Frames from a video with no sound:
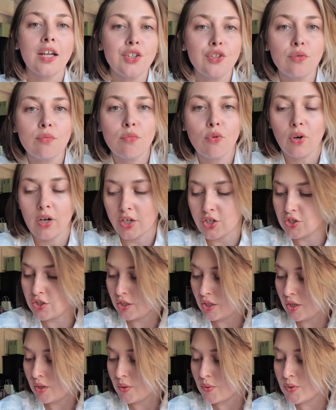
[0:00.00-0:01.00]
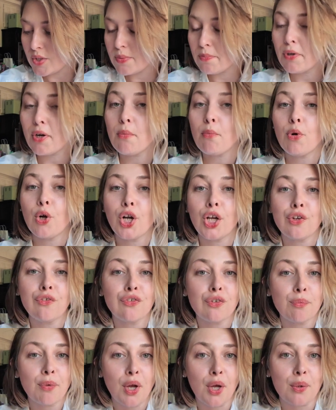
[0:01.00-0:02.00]
do mortgage loans, but I'm working
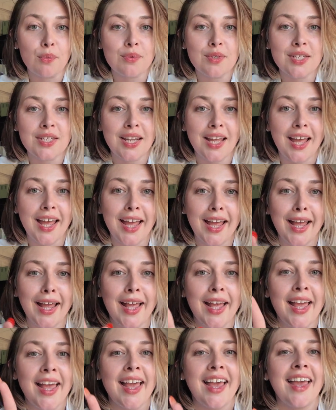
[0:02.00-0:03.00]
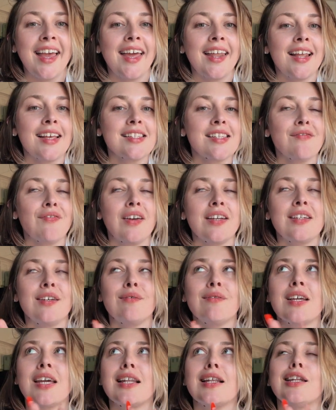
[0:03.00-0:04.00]
from home today, and as if I
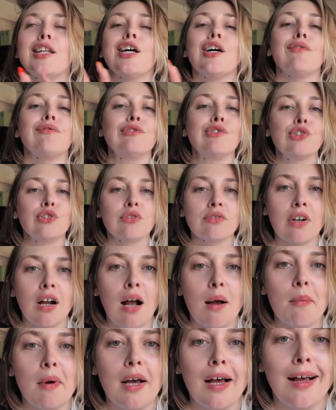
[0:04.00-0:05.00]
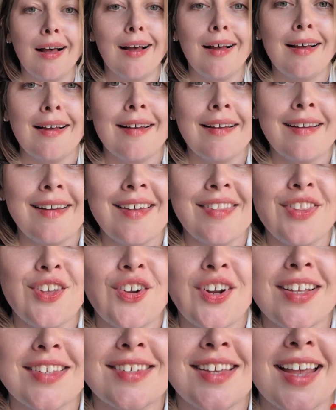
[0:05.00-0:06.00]
don't get enough drama, I
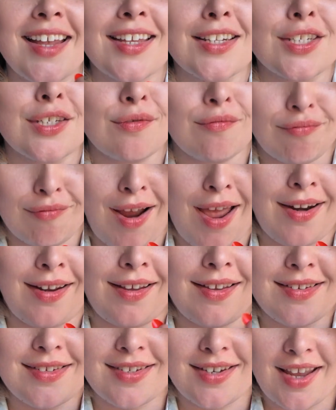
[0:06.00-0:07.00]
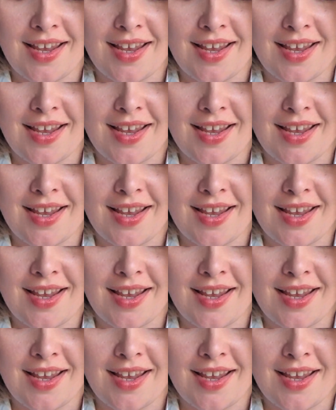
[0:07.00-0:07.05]
thought I'd take it to Reddit